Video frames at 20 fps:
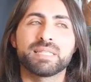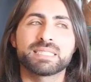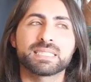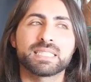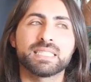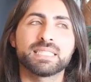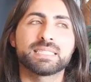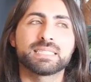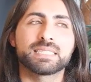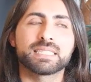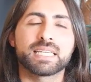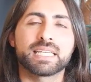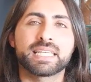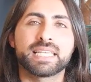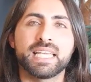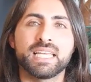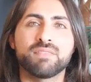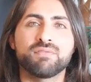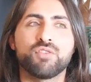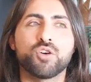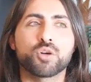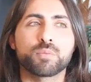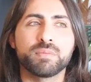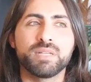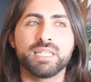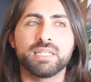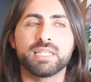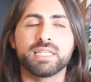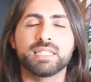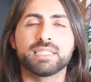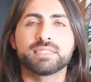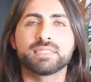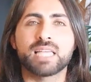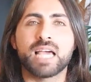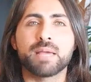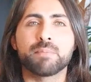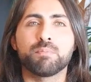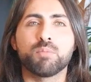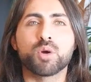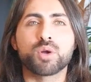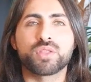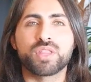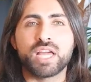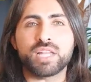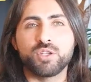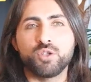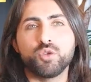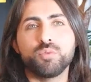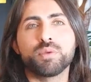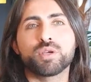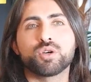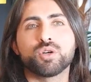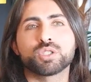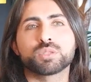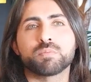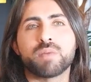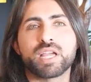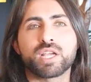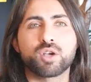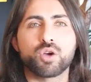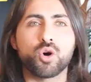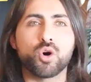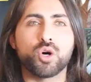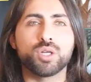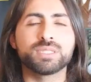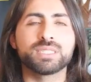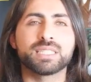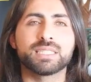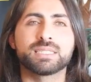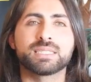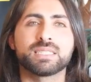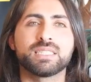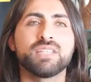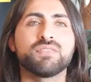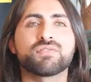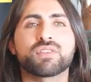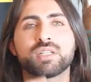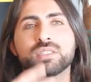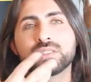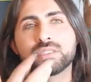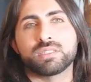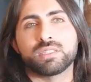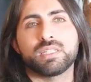Yes, it again for me time more than you because my code it's different.